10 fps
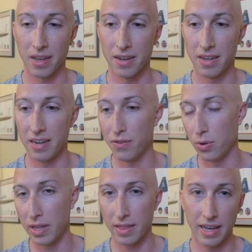And if you
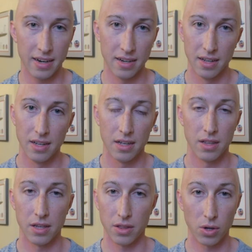hit that,
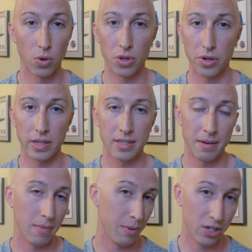the goal that you had
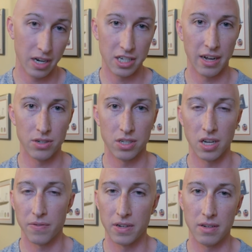set, maybe try to challenge
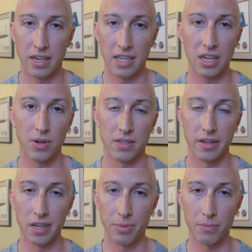yourself and decrease it
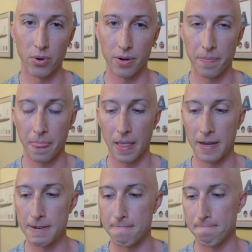a little bit more.
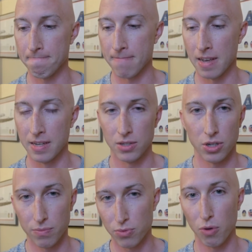
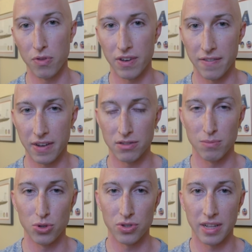So hope you found
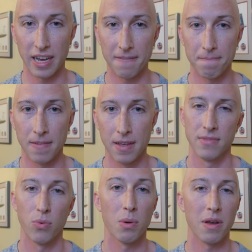some use in that.
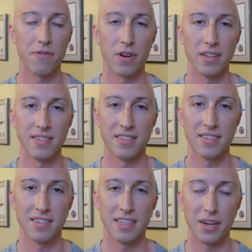One of my friends
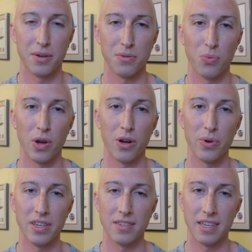said it well
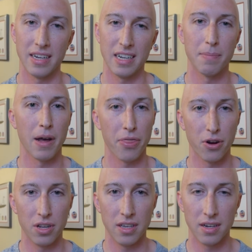when he said, in about
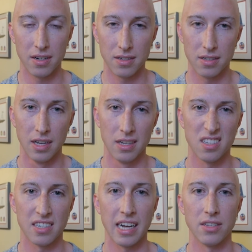30 years,
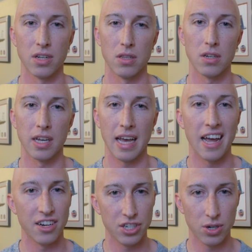society's gonna look at
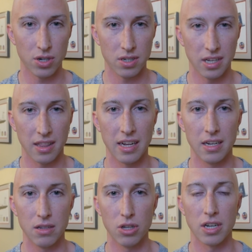added sugars like
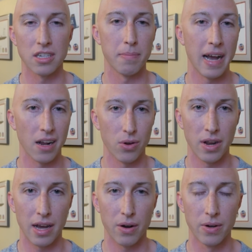they look at tobacco
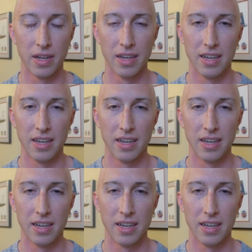now,